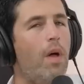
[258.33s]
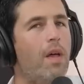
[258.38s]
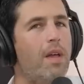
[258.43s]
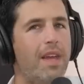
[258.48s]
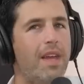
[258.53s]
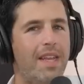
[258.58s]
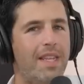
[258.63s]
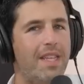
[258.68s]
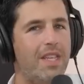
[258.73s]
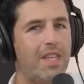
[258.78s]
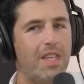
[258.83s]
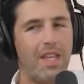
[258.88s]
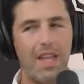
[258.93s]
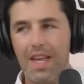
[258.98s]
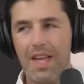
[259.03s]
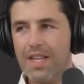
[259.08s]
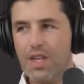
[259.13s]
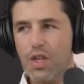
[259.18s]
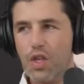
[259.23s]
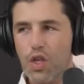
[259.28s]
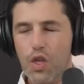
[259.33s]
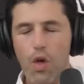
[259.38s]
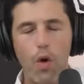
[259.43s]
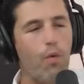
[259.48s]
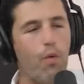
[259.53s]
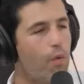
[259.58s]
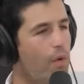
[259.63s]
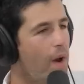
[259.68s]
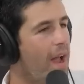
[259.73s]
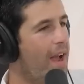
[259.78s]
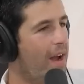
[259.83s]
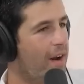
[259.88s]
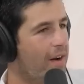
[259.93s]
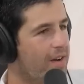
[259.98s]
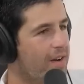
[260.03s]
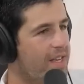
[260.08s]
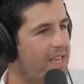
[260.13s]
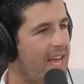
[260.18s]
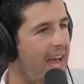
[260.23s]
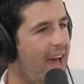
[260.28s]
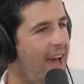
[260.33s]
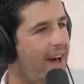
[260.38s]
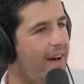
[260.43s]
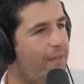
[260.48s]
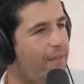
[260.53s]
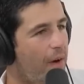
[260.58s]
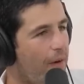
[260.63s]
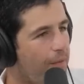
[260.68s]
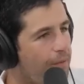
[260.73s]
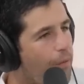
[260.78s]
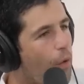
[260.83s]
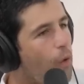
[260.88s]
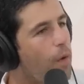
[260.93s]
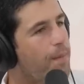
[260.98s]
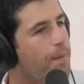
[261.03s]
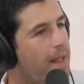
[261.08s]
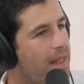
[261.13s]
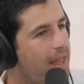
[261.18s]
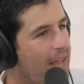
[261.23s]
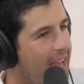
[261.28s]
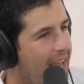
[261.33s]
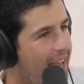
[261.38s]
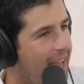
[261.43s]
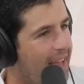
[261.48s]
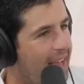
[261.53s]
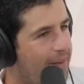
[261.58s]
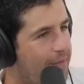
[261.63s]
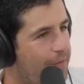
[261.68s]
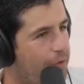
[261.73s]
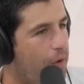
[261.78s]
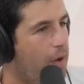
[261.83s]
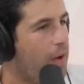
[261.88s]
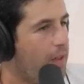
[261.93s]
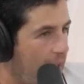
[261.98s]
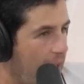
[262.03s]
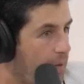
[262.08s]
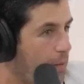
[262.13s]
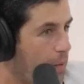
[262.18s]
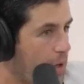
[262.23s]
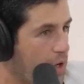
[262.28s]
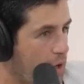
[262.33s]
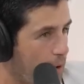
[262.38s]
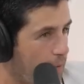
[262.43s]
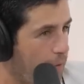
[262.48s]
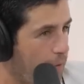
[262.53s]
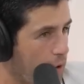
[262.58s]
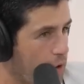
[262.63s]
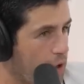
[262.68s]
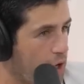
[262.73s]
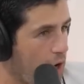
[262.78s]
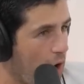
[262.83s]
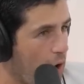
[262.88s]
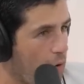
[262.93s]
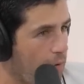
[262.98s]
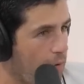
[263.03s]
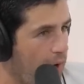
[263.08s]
Well, it's so rare to have a formula hit for you. It was your first show,